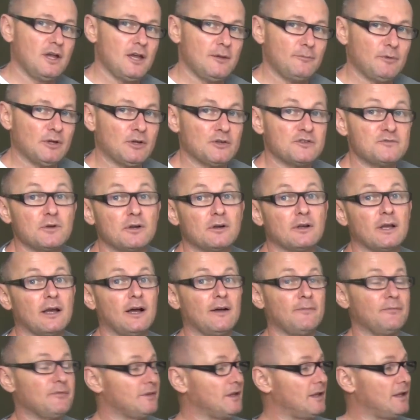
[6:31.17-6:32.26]
because we
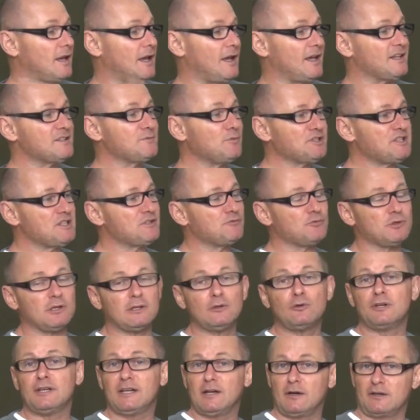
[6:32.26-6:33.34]
are as much as we are
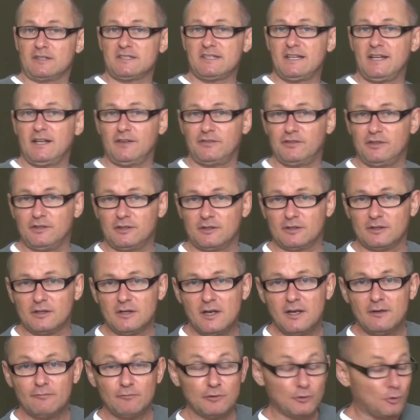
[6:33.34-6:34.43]
learning our scales here,
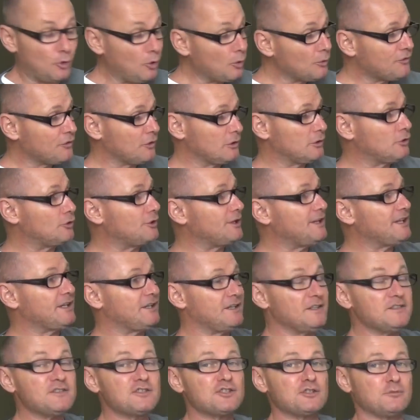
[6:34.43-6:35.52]
we're also learning an
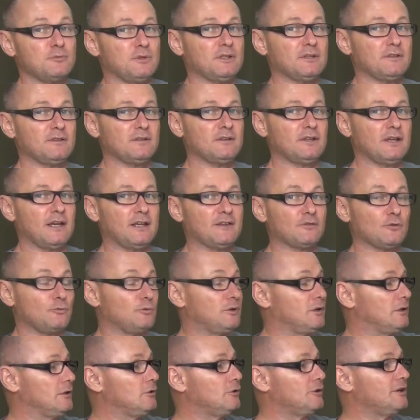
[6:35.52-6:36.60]
instrument, and so we
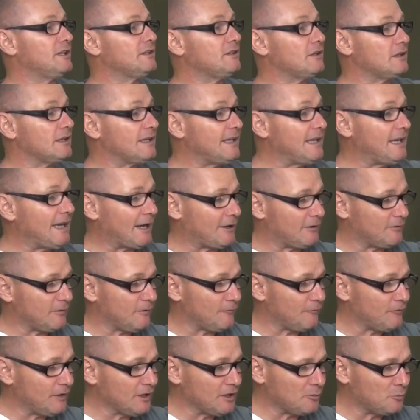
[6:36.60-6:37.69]
are learning the layout of the
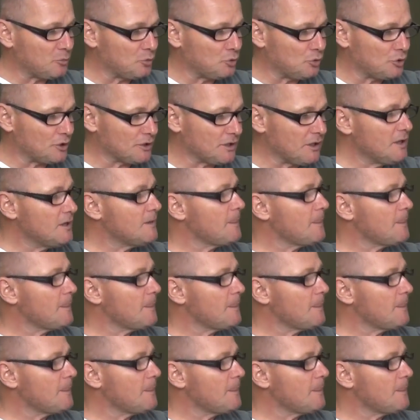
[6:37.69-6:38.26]
fingerboard.